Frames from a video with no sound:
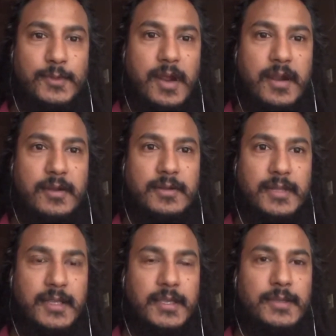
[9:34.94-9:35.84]
are
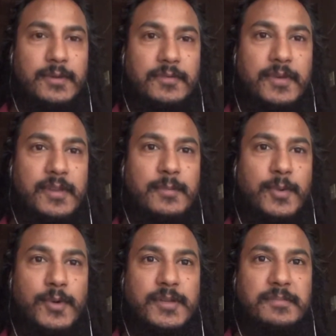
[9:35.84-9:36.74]
very
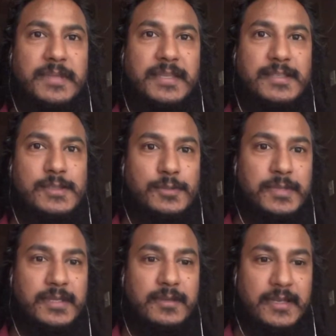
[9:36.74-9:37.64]
important beings to
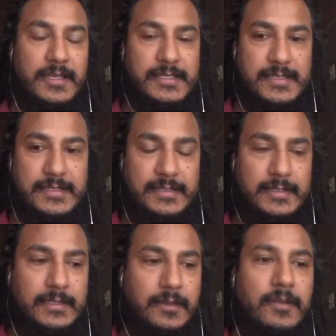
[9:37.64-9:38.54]
be connected.
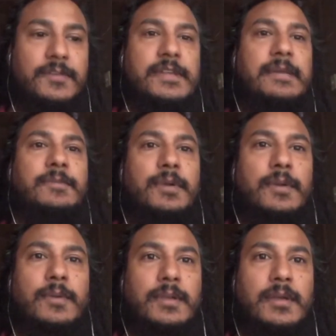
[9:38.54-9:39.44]
A lot of time we're
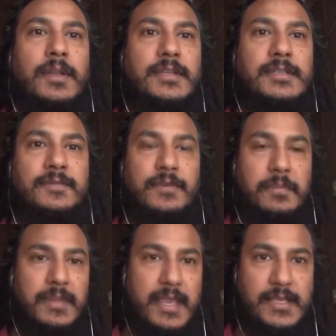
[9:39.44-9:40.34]
only connected
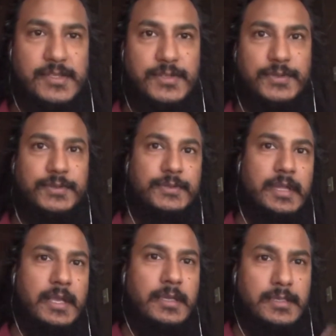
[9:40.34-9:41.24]
from the external
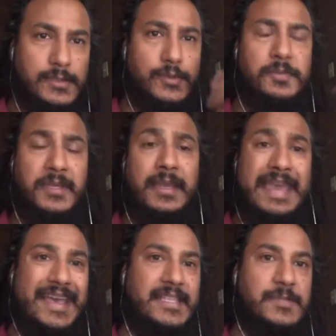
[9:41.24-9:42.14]
consuming
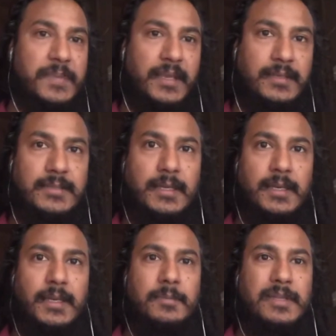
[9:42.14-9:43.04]
aspect,
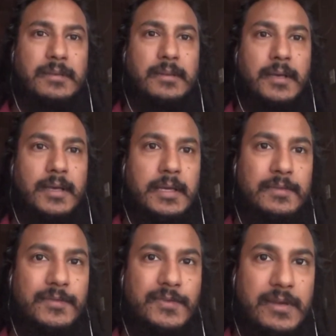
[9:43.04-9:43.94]
but
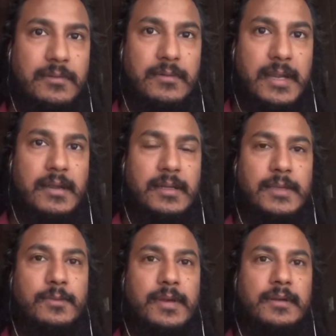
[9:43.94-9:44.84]
very rarely
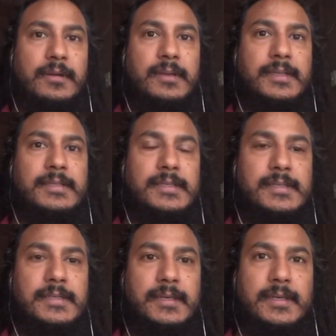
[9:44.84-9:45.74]
we're connected
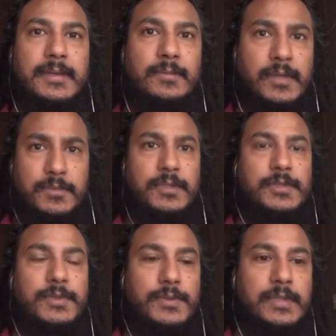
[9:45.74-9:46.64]
what we
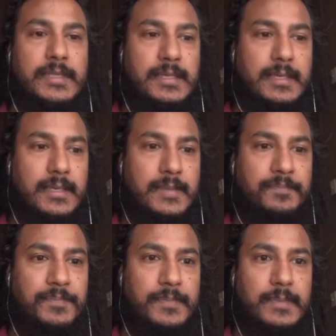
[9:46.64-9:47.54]
truly
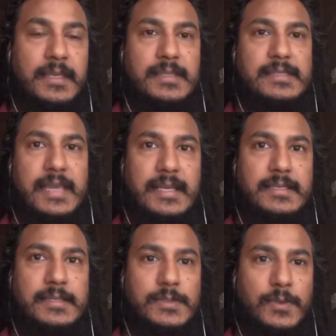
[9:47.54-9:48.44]

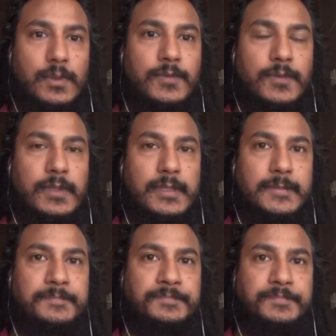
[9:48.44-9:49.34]
inside soulfully.
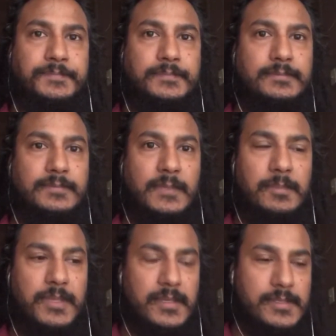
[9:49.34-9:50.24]

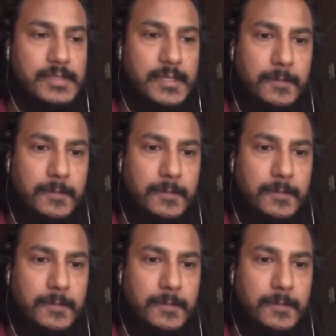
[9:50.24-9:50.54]
Because